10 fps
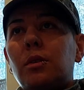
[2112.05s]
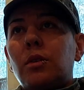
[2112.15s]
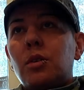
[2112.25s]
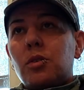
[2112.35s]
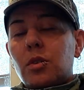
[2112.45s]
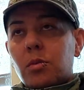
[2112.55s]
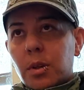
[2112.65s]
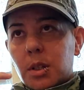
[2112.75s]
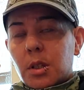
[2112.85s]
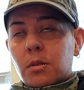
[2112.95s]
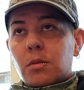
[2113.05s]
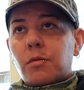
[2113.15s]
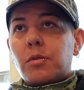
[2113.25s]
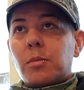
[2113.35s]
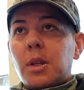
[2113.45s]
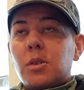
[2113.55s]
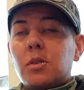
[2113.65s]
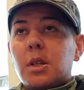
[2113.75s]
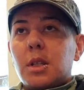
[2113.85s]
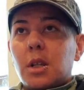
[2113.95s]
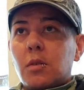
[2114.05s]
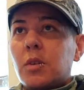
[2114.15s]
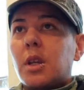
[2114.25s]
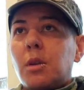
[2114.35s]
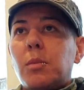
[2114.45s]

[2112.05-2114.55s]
there's no reason for me to continue looking,